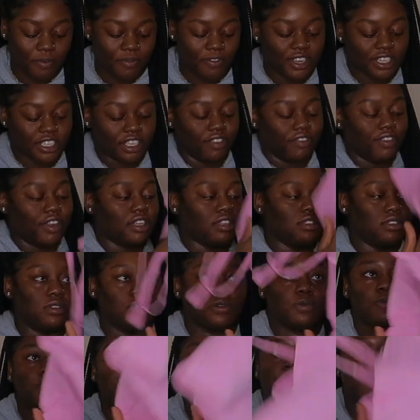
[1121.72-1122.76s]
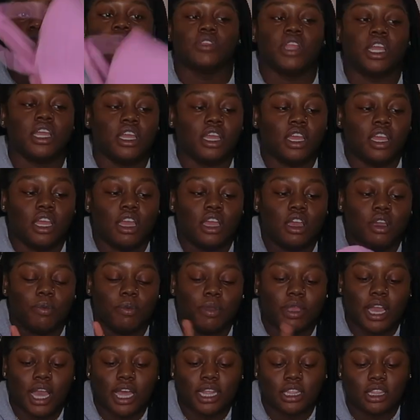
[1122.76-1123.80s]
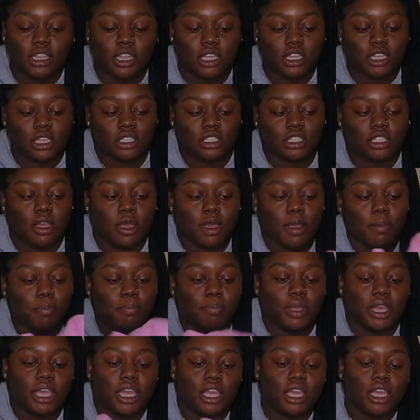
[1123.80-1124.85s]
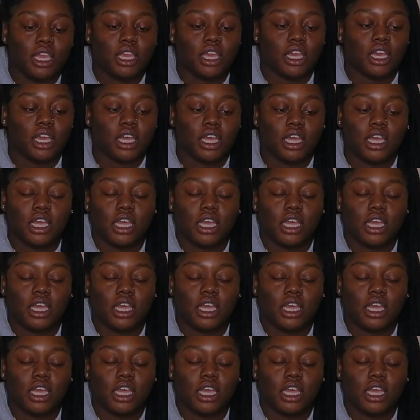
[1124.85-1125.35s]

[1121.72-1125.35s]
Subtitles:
First thing first, we got this pink